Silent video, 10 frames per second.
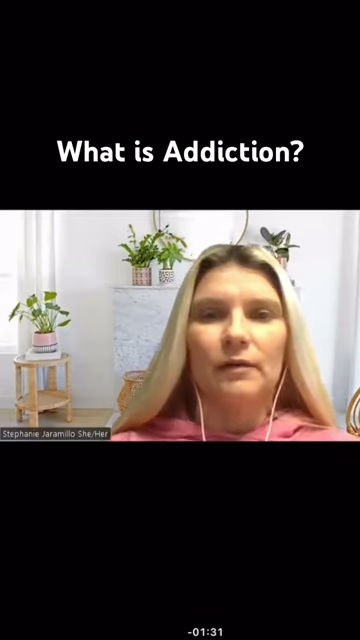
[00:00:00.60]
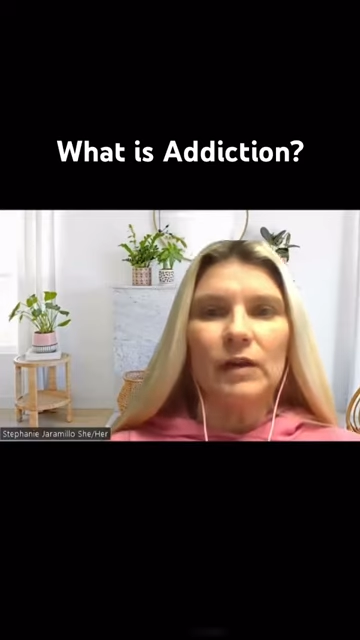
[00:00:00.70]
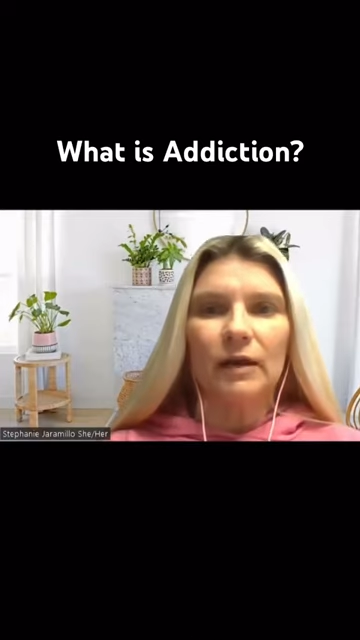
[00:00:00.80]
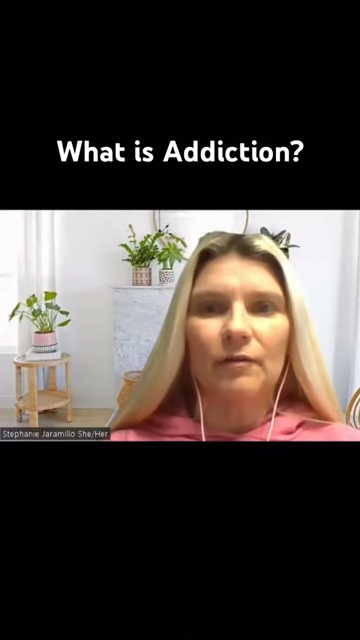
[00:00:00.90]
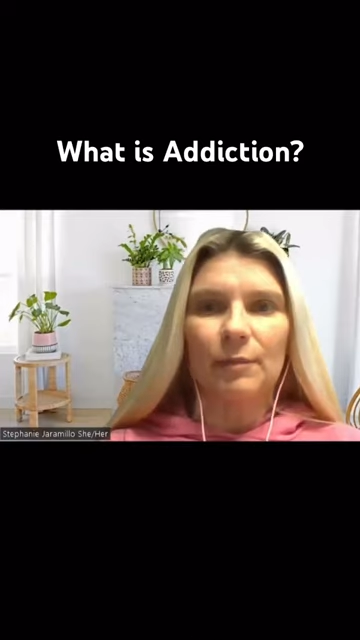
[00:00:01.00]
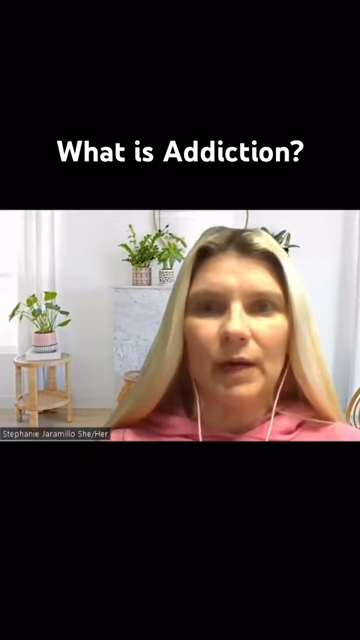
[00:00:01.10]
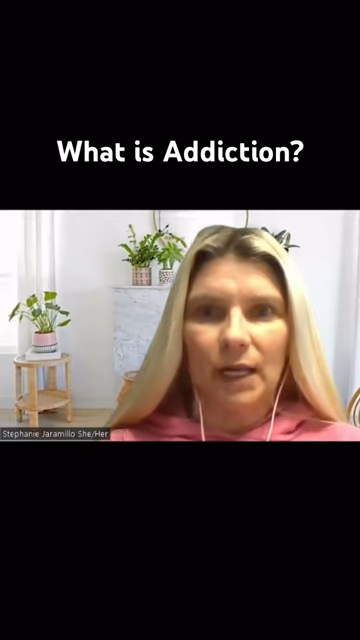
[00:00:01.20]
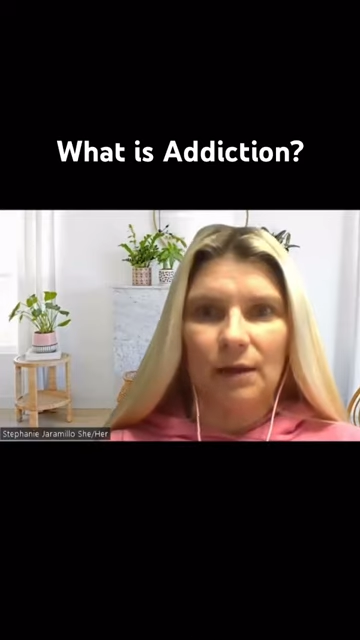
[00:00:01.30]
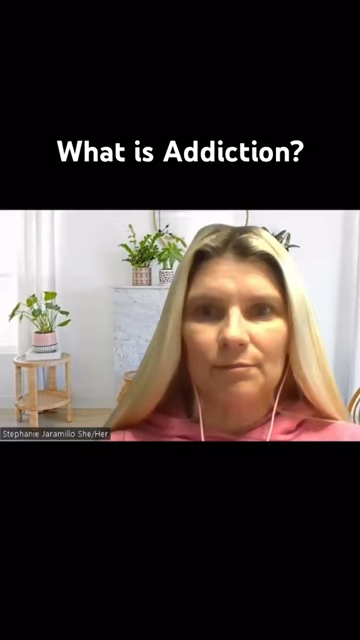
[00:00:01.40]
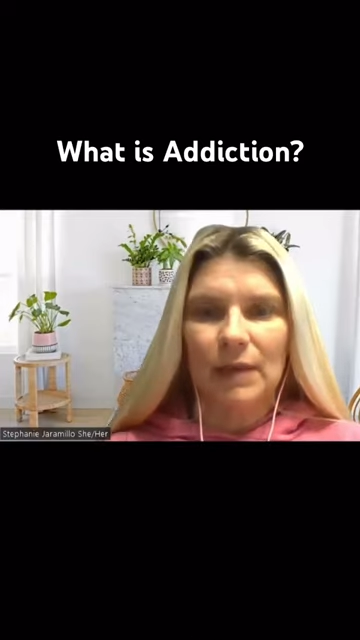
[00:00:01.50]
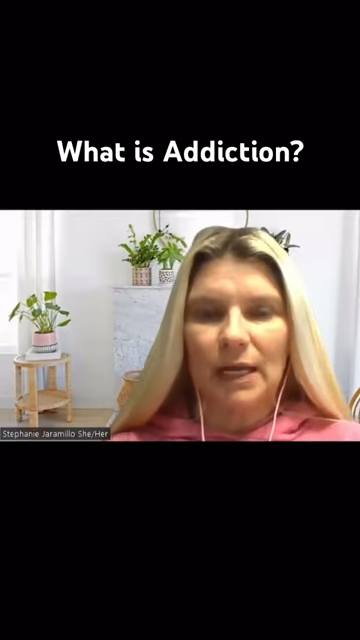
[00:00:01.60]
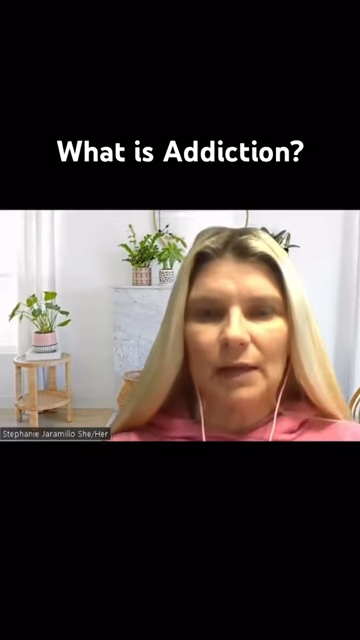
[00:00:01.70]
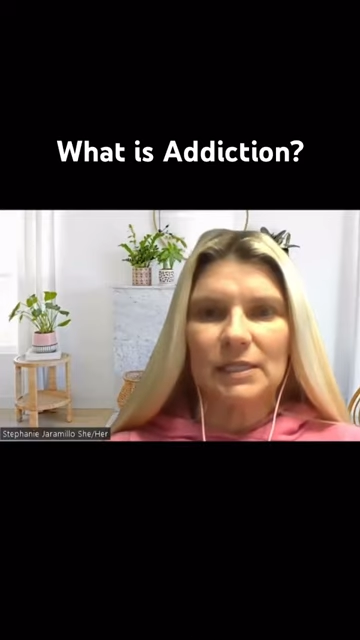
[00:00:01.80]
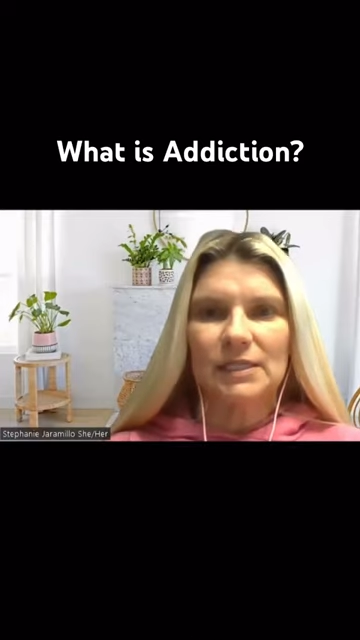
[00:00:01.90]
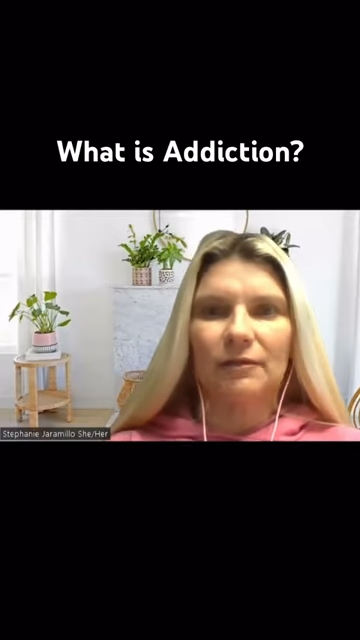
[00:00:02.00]
evening, everybody. My
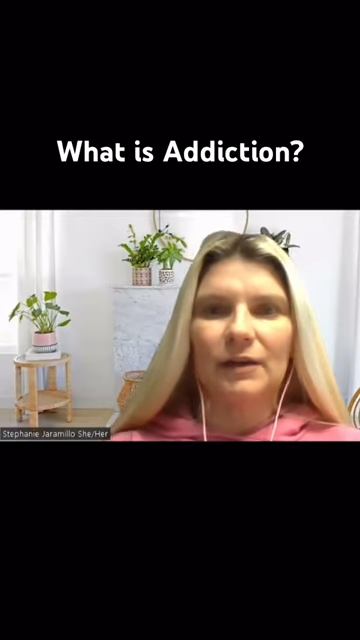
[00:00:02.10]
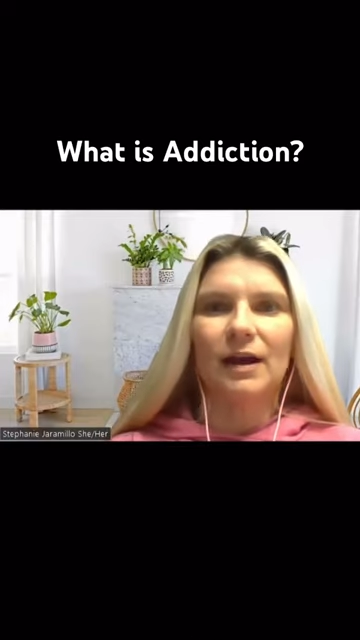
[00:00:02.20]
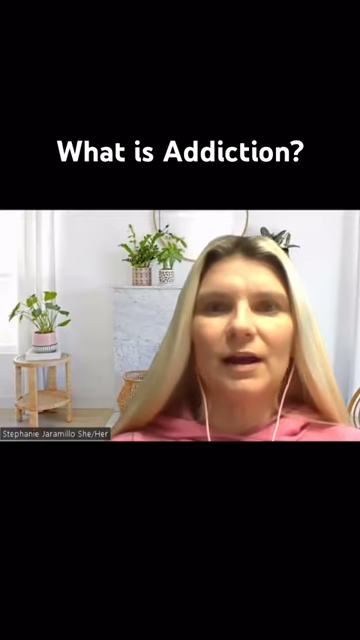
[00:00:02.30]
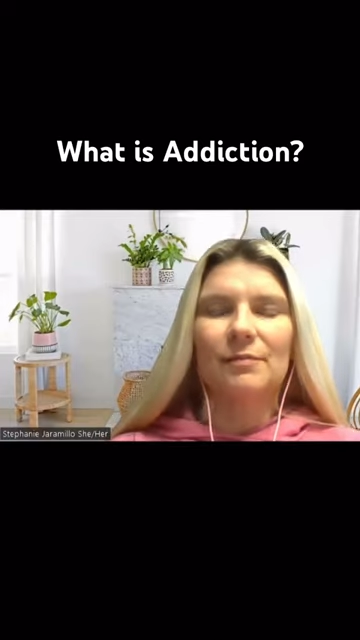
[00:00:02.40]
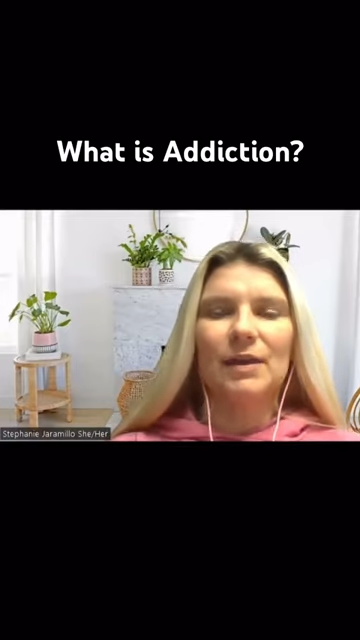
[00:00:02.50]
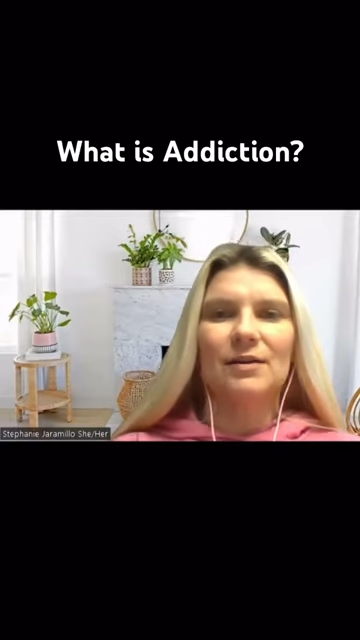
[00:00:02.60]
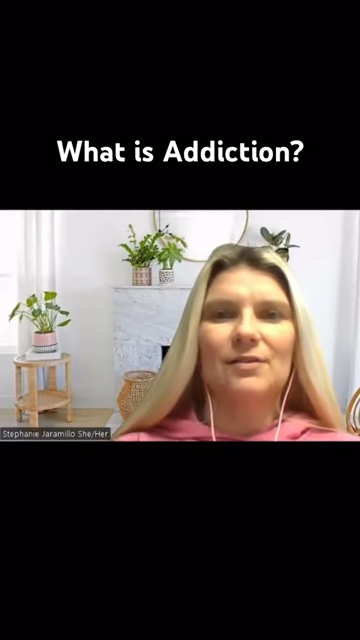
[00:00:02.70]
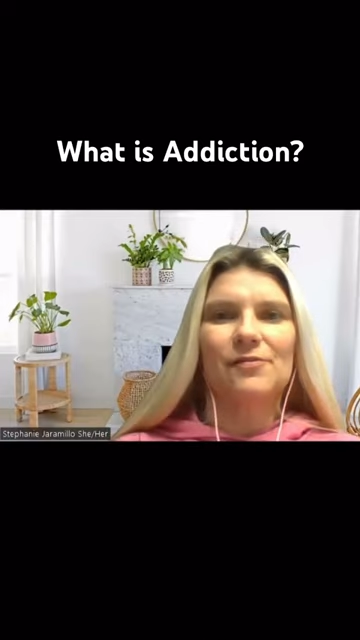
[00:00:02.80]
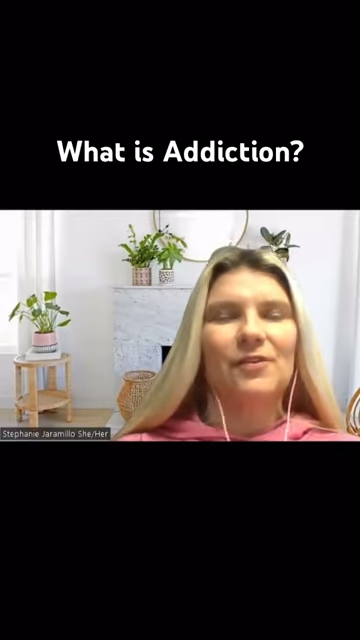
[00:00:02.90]
name is Stephanie Jaramillo,